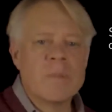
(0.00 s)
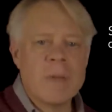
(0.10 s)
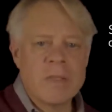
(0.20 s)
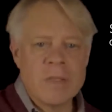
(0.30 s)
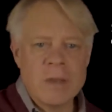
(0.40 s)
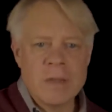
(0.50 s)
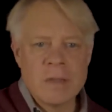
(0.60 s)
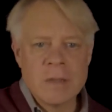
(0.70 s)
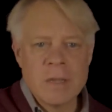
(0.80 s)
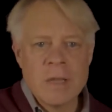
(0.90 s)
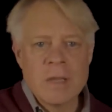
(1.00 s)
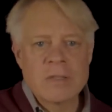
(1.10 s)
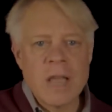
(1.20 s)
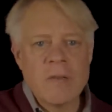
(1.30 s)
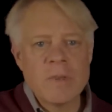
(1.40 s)
method,
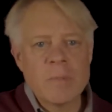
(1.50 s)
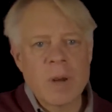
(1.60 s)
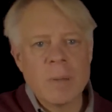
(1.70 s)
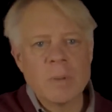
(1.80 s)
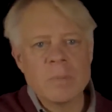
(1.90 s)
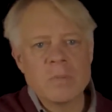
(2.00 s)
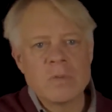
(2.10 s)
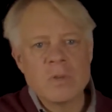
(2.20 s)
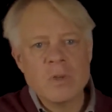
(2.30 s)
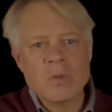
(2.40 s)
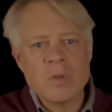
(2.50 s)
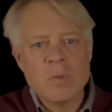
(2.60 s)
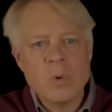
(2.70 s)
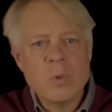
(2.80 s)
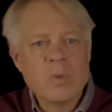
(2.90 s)
solving problems using
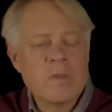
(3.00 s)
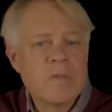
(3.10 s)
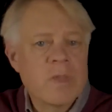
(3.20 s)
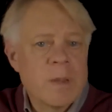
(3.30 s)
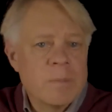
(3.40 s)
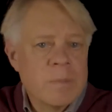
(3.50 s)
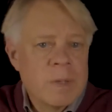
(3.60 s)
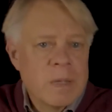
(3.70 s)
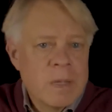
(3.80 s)
rules of thumb